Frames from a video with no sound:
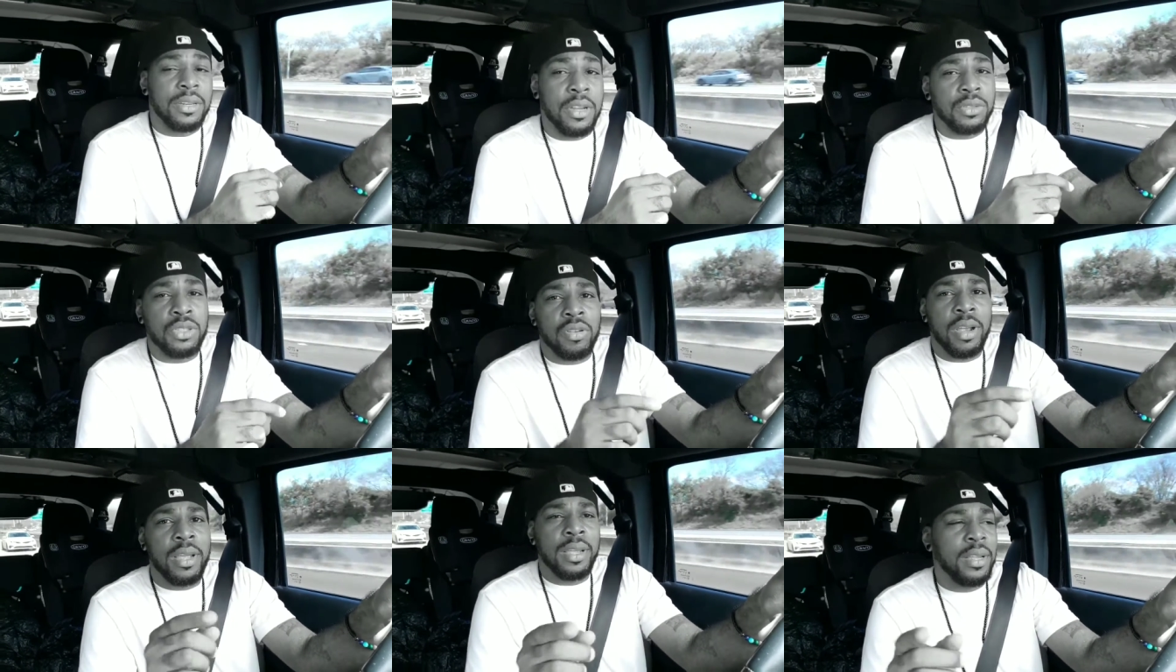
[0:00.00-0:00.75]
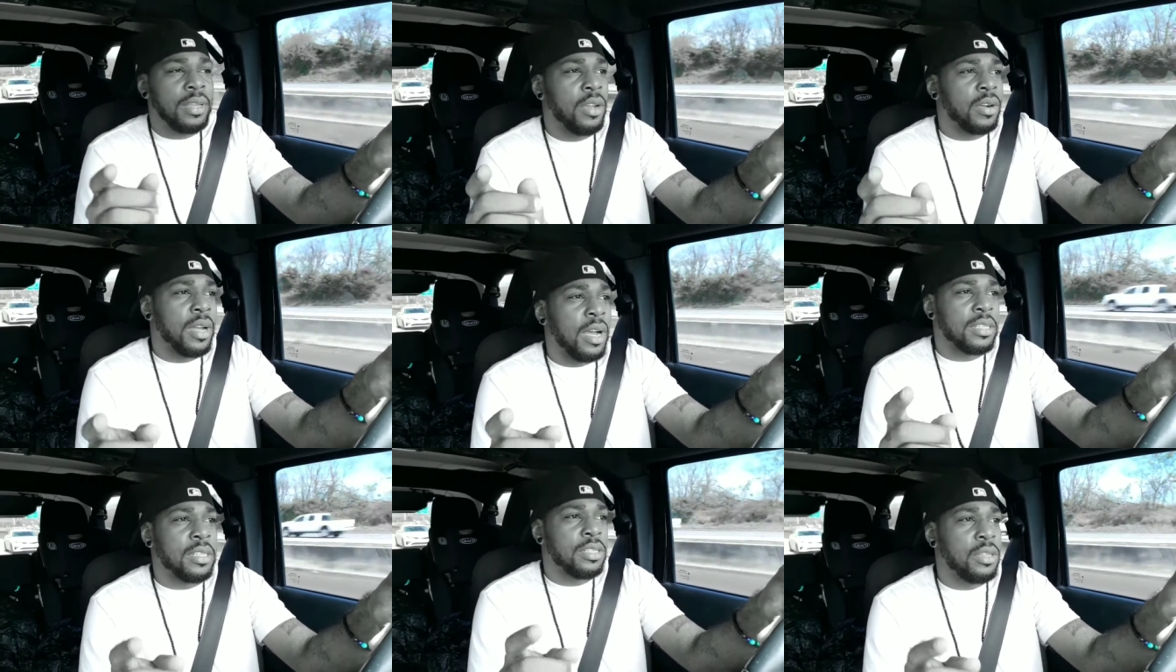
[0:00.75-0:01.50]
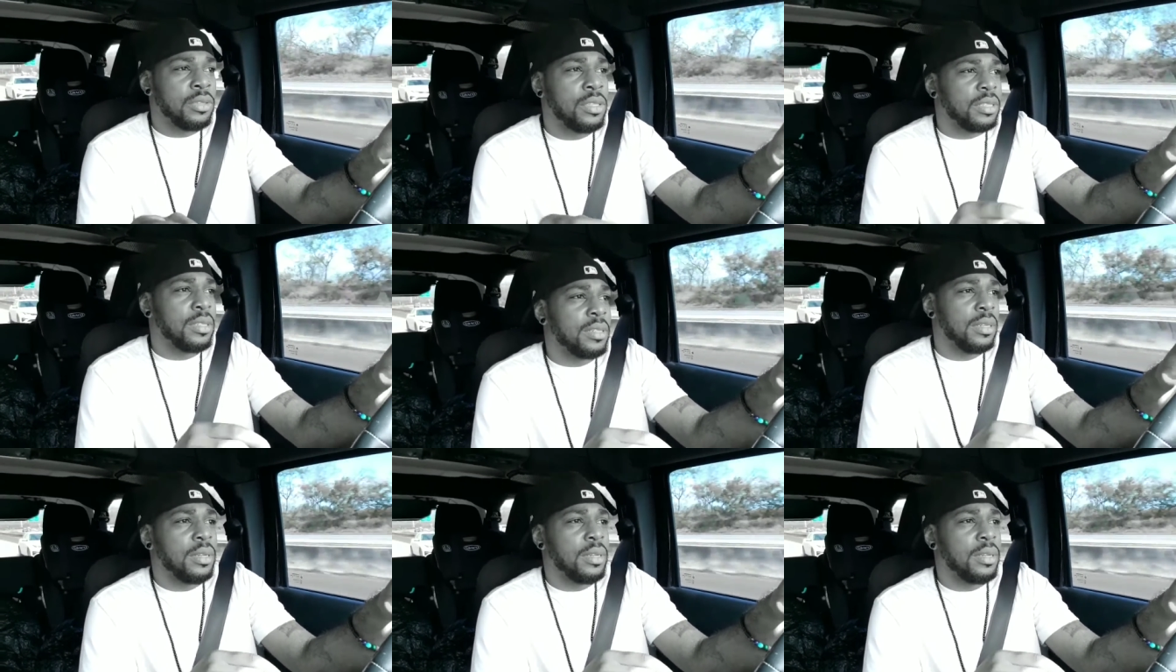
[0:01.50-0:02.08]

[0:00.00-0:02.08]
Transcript: Don't trade your Constitution